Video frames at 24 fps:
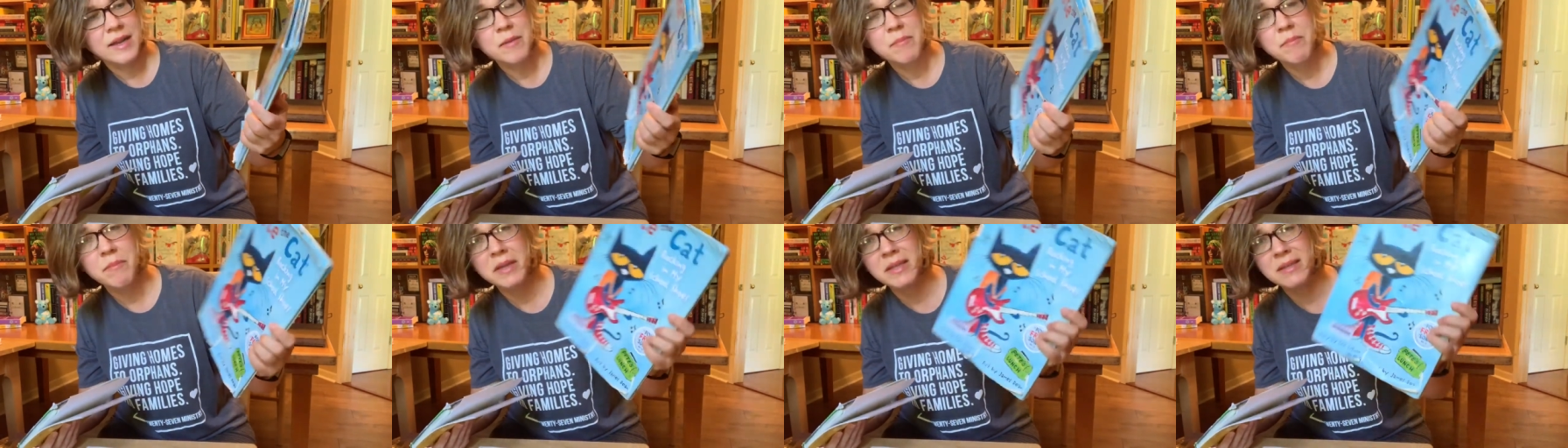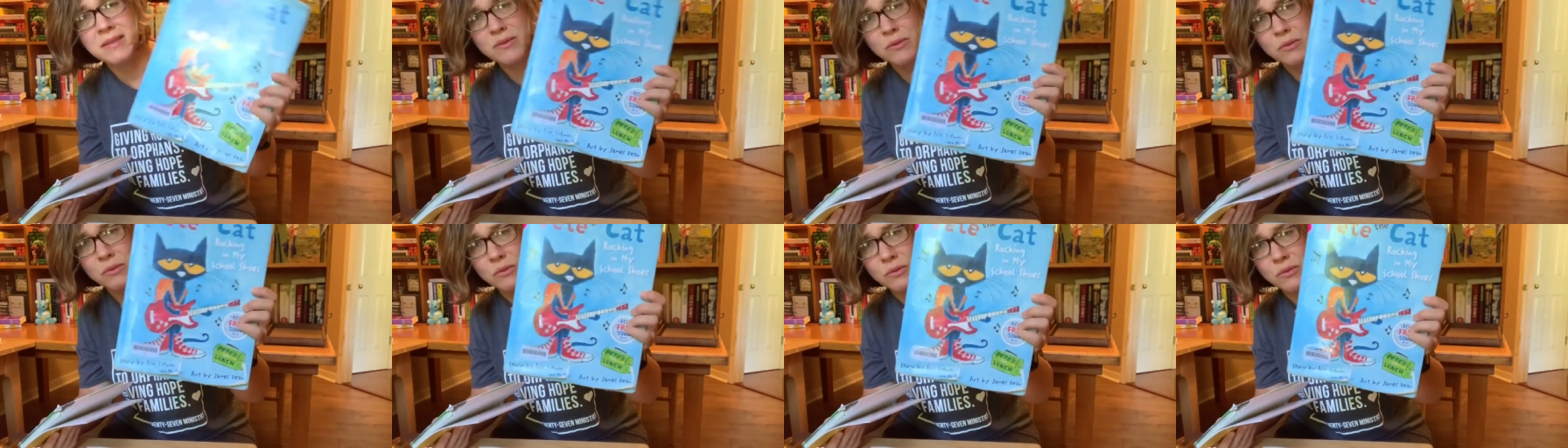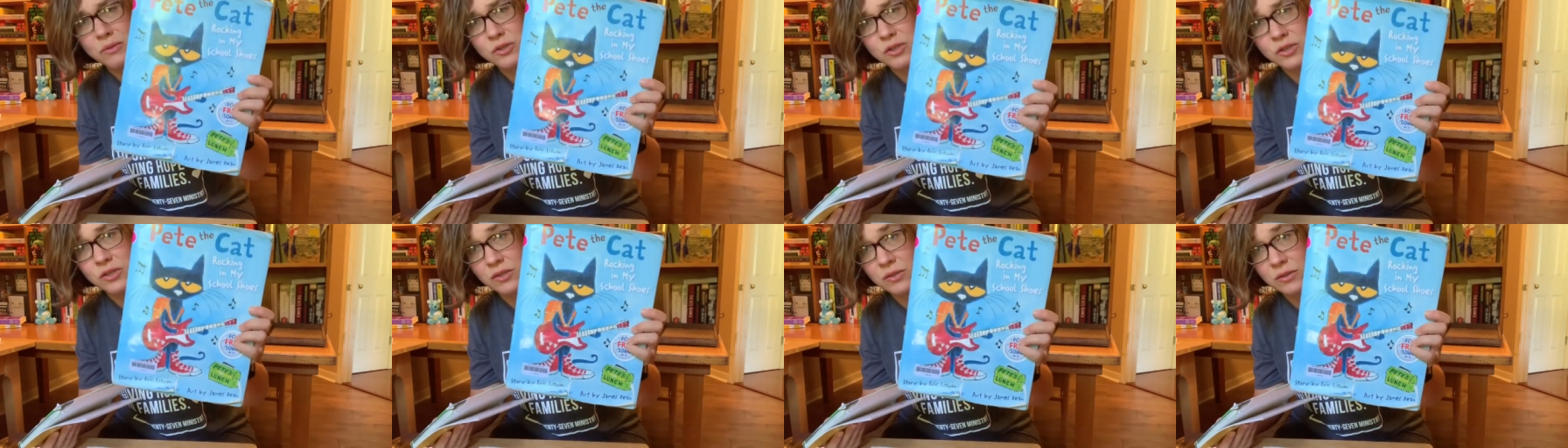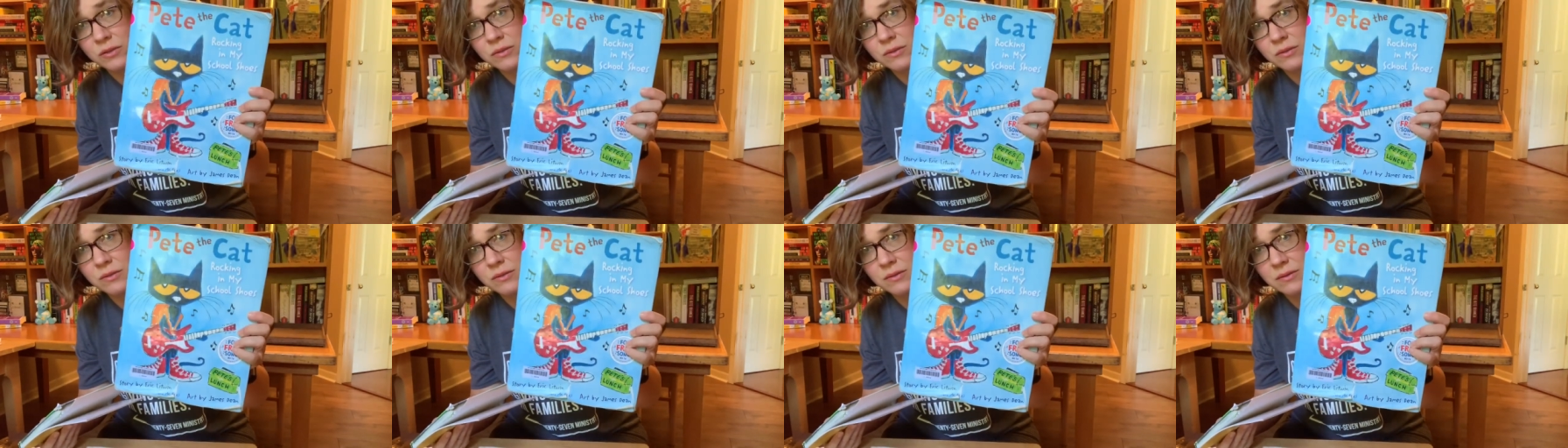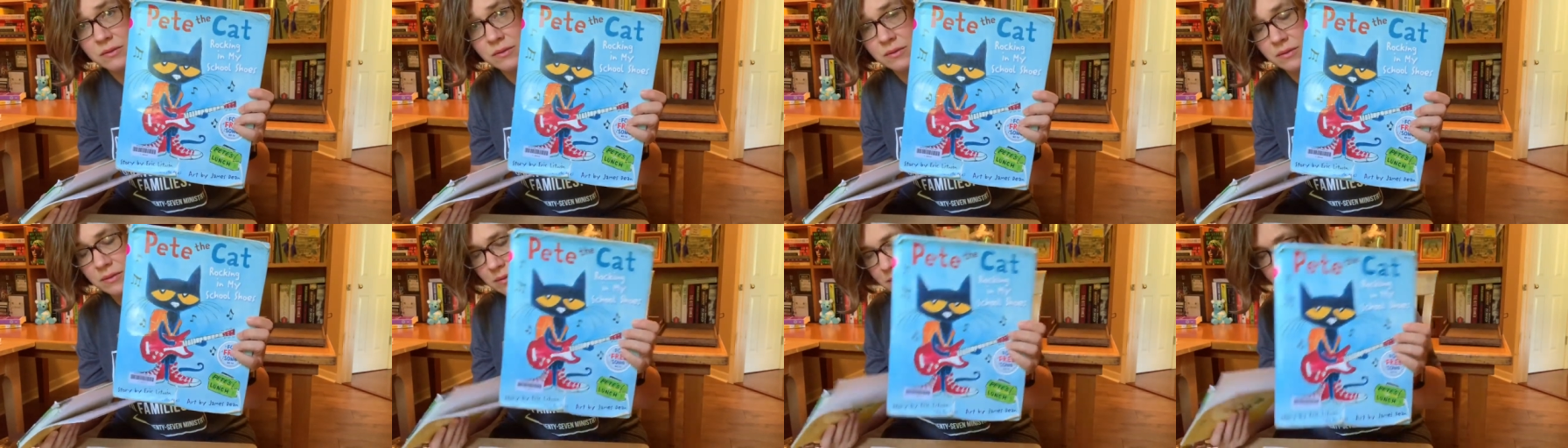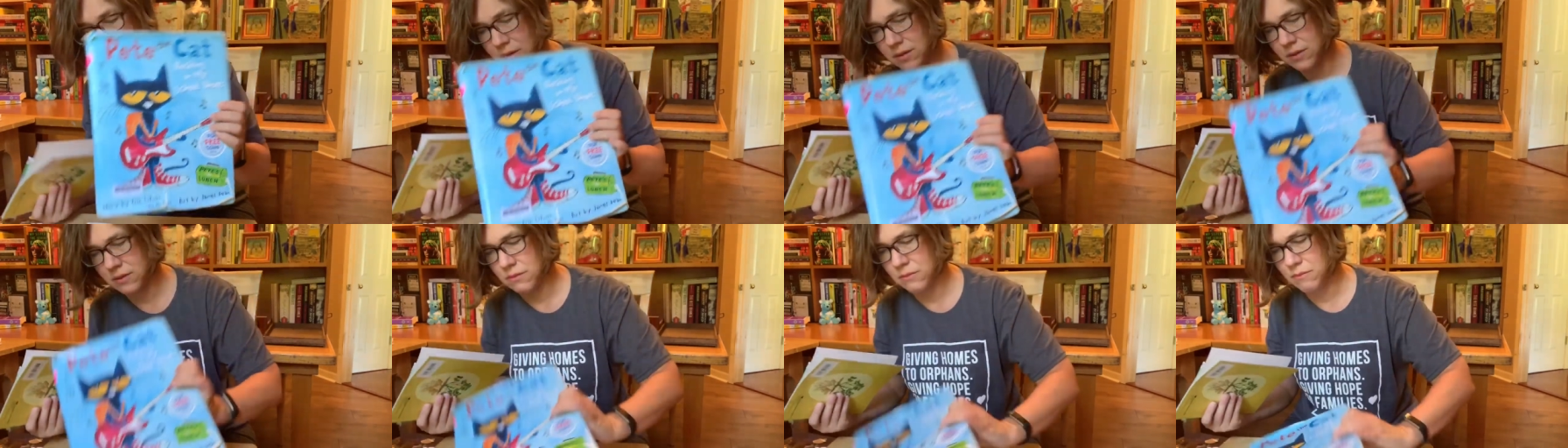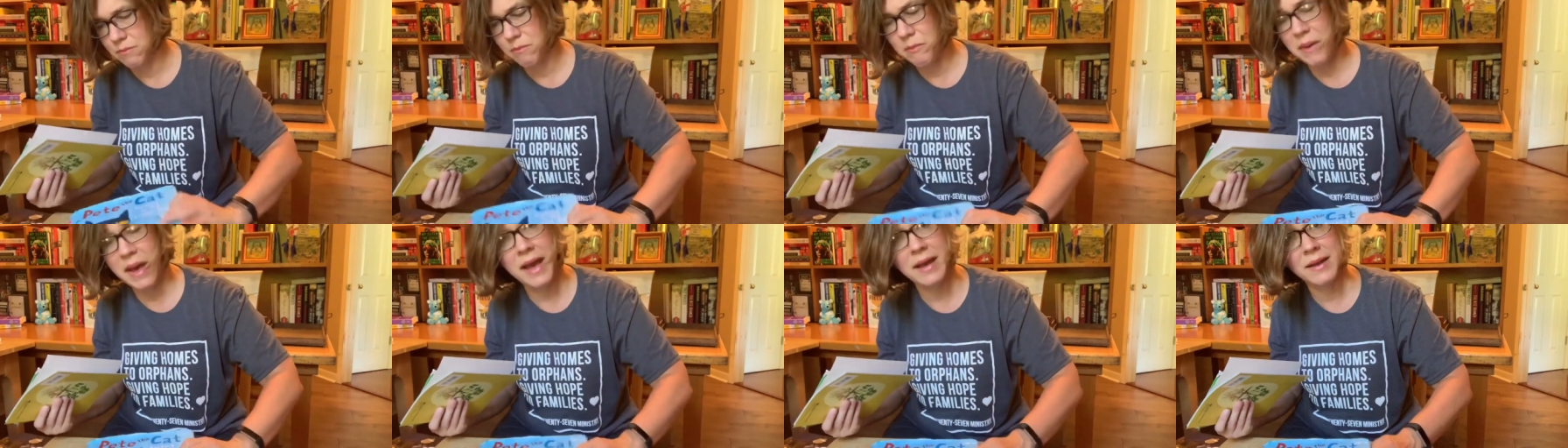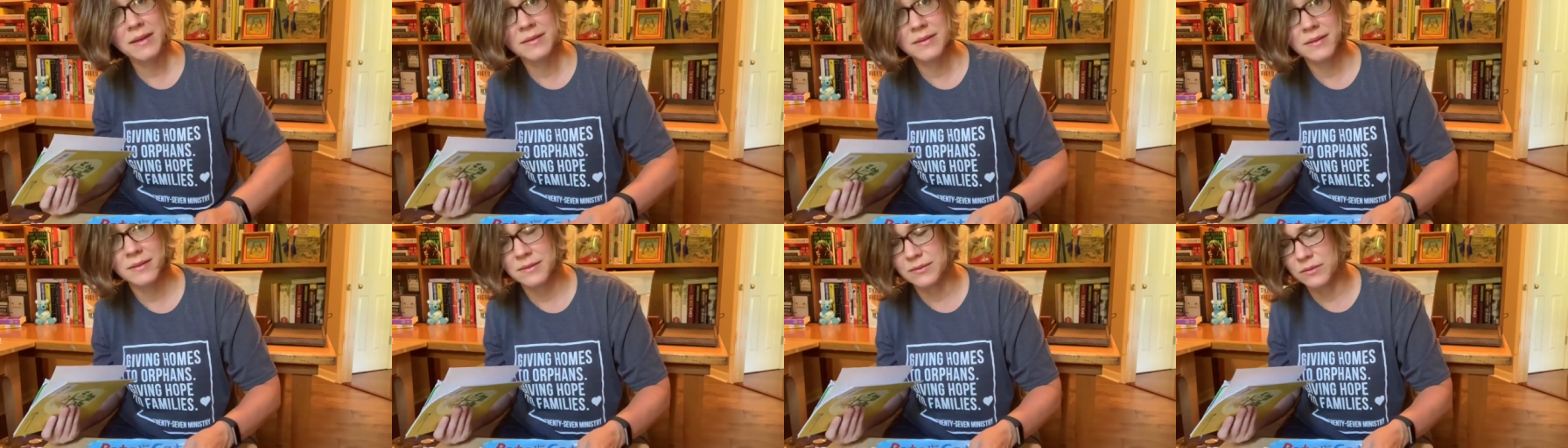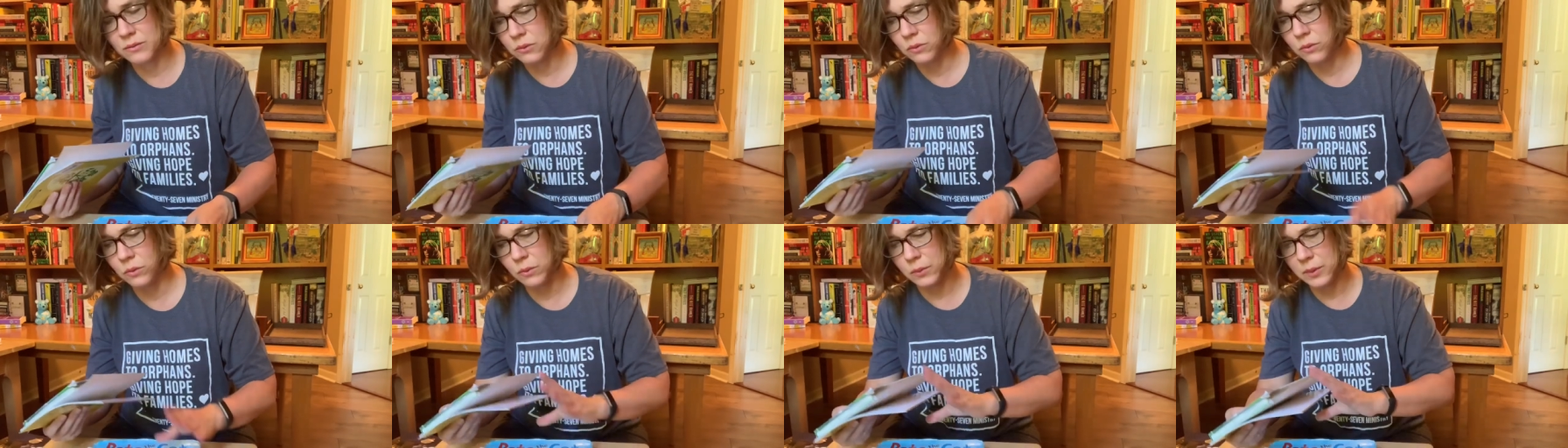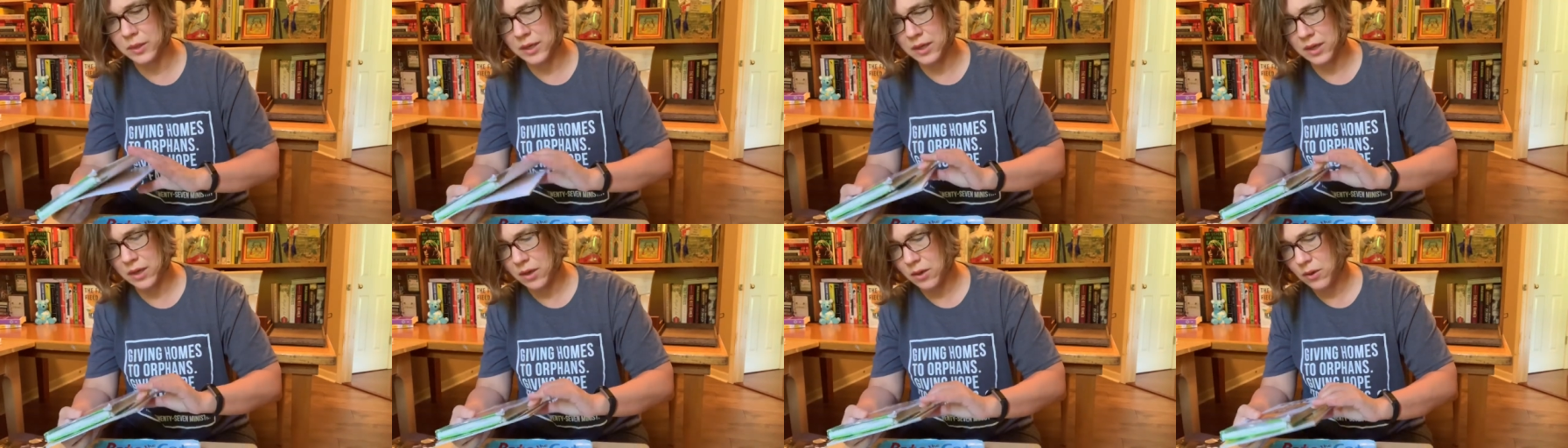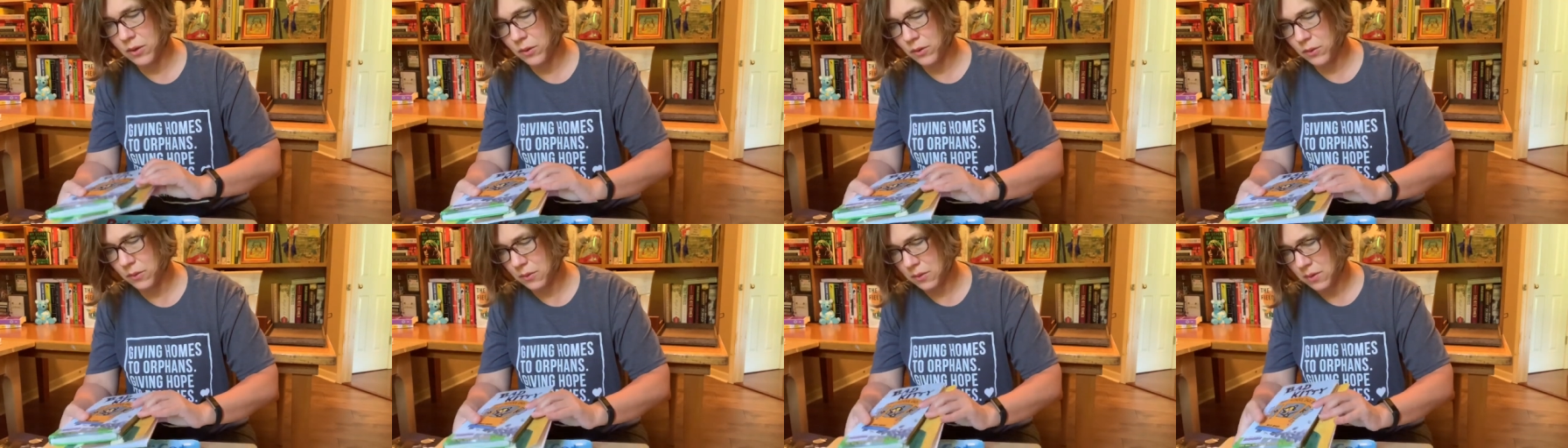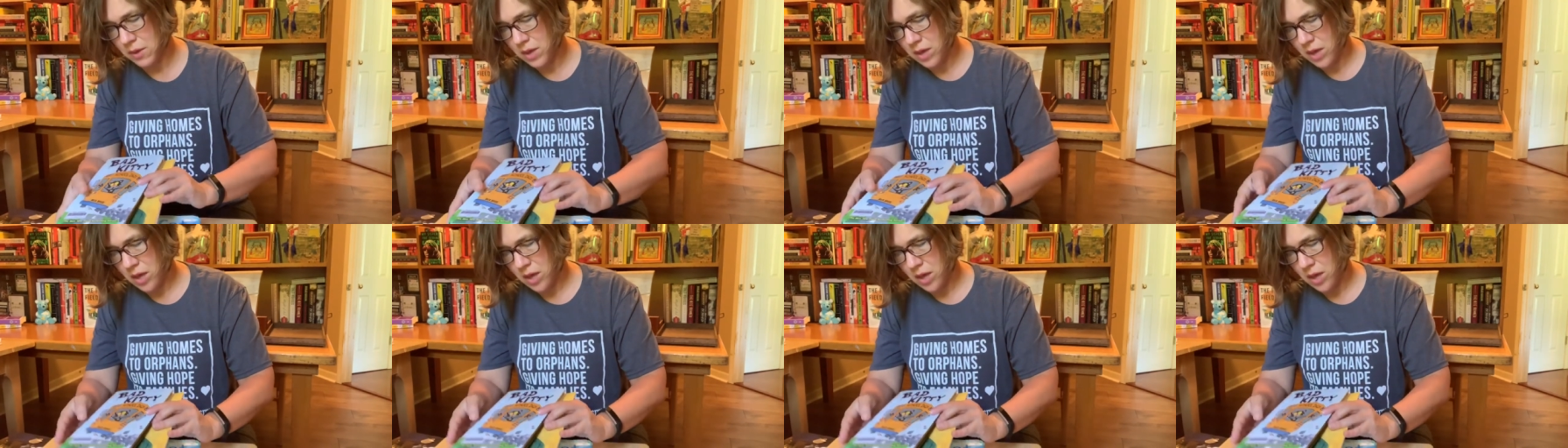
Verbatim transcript: in My School Shoes. Back to school we go.